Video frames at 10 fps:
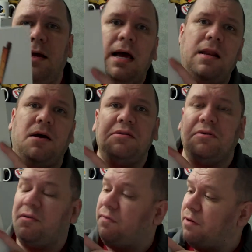I lost
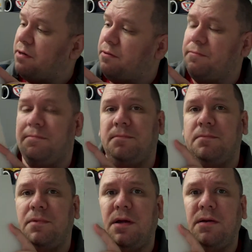a good friend.
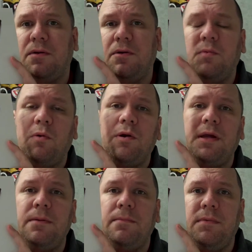A good
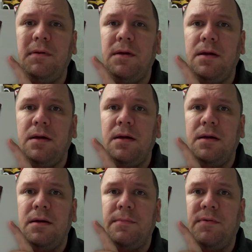working
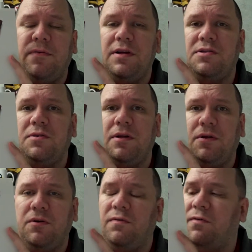professional
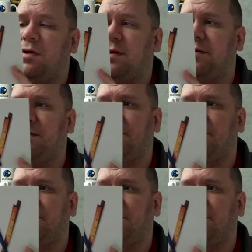and good friend.